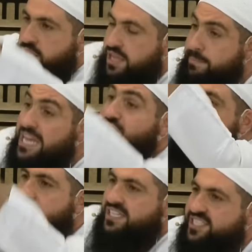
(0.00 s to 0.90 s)
the
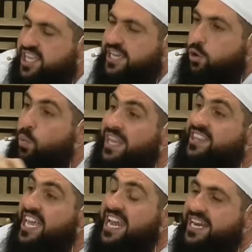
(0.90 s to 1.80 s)
measuring stick, when
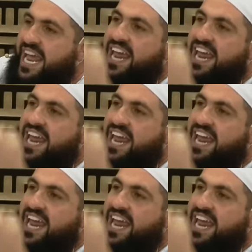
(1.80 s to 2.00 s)
deen